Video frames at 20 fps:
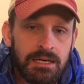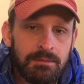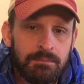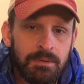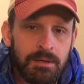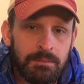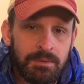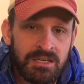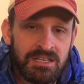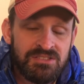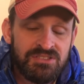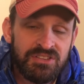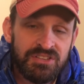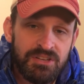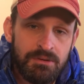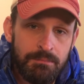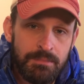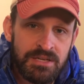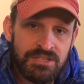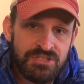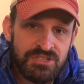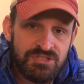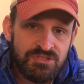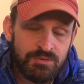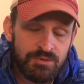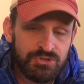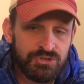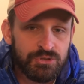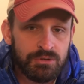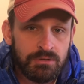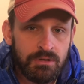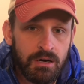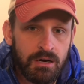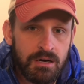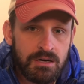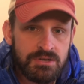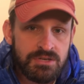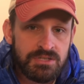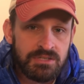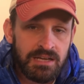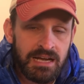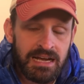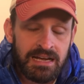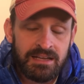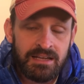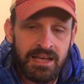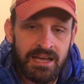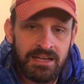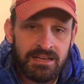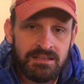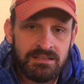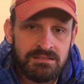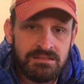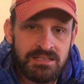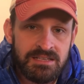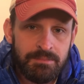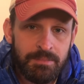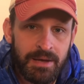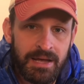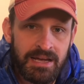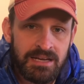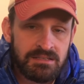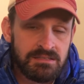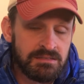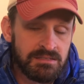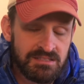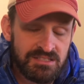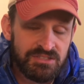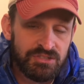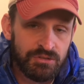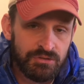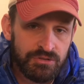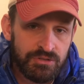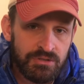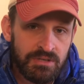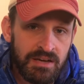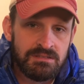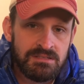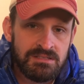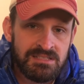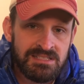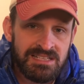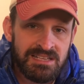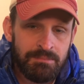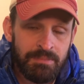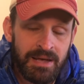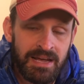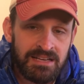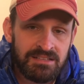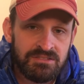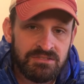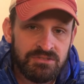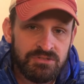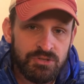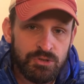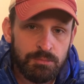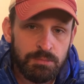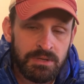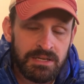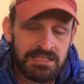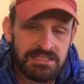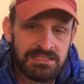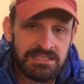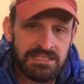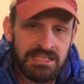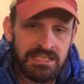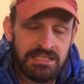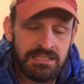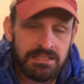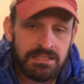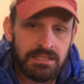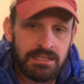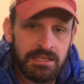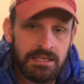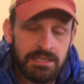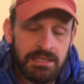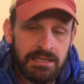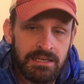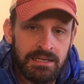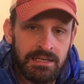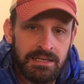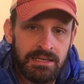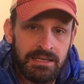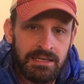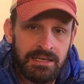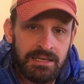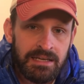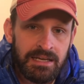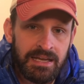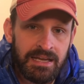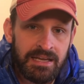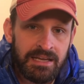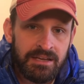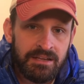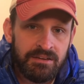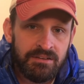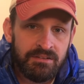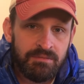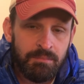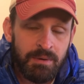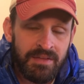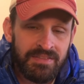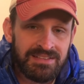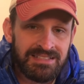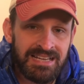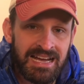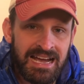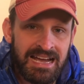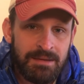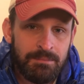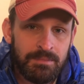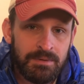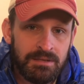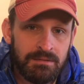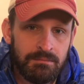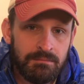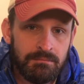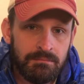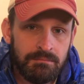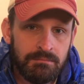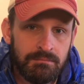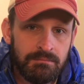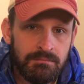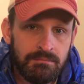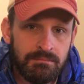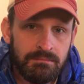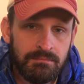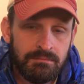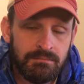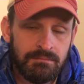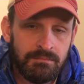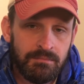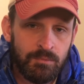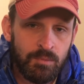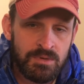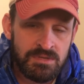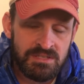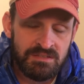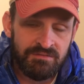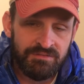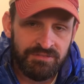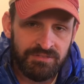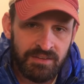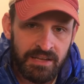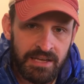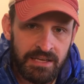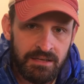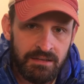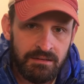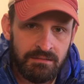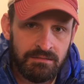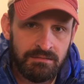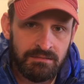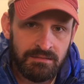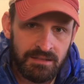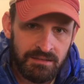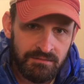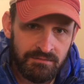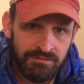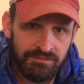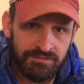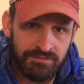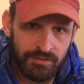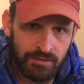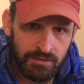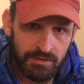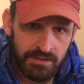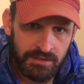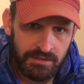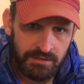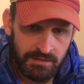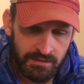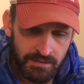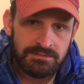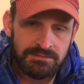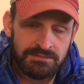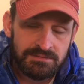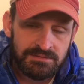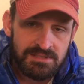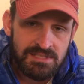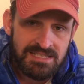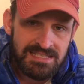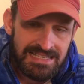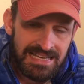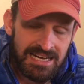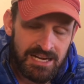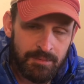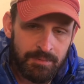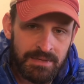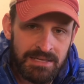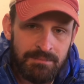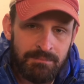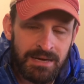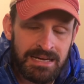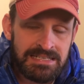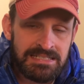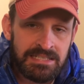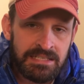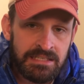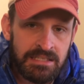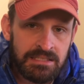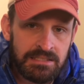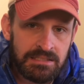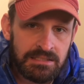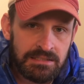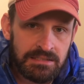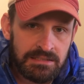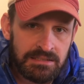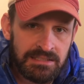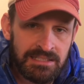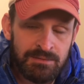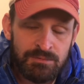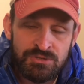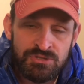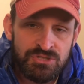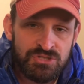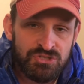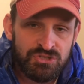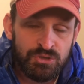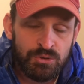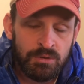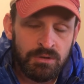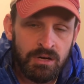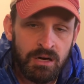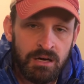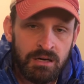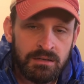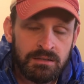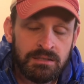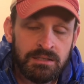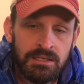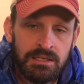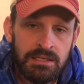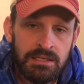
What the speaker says: but because the dimensions were too large. I had a Z-Pax and still do have a Z-Pax duplex tent. And by the time it was inflated and fully set up in my tent, it was just too long.